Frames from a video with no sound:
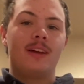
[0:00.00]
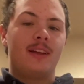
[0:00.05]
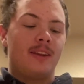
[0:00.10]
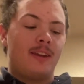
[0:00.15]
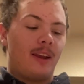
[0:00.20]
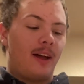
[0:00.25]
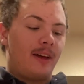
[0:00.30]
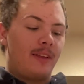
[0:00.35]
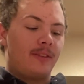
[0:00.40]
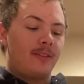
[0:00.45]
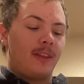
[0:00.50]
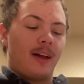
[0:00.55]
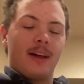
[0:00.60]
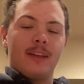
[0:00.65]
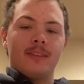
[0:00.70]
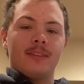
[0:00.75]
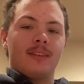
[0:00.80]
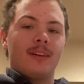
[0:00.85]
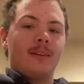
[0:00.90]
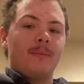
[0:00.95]
Not
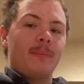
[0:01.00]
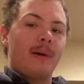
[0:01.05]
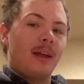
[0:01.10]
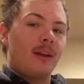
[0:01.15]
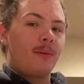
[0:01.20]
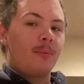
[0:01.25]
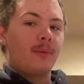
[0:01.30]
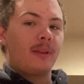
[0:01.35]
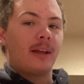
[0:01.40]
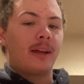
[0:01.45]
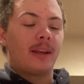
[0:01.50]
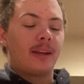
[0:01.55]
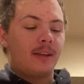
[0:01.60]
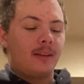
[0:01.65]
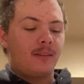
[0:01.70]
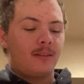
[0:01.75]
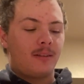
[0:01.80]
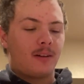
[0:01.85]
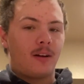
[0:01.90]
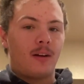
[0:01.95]
Battle Planet.
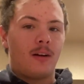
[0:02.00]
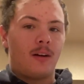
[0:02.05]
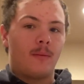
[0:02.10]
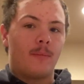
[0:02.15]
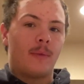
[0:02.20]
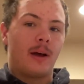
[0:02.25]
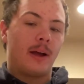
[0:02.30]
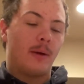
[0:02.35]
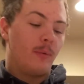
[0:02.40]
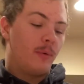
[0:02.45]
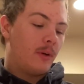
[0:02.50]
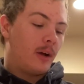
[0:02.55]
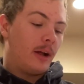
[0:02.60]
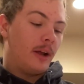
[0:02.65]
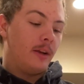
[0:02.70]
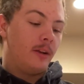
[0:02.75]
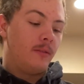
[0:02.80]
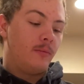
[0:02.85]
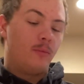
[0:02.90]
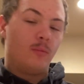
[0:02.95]
I
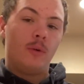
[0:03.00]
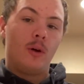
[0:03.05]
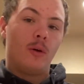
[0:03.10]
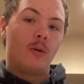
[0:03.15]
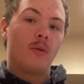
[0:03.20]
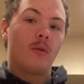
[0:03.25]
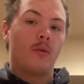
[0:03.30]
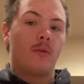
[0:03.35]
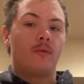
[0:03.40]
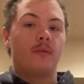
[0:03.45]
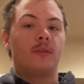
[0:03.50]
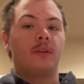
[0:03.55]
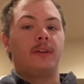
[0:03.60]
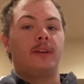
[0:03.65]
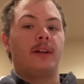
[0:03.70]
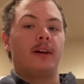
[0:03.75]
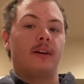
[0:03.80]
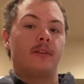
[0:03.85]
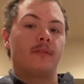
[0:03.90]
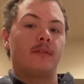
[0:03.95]
will go over a
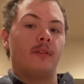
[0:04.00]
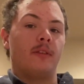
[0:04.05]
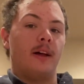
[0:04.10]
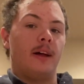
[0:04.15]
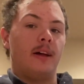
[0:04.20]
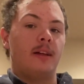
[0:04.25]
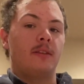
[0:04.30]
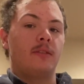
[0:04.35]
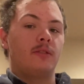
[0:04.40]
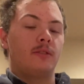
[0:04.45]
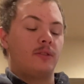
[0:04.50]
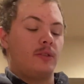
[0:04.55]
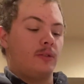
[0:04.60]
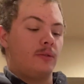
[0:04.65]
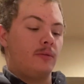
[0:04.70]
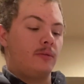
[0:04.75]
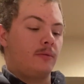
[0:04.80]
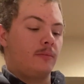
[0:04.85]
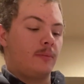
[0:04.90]
deck for that too,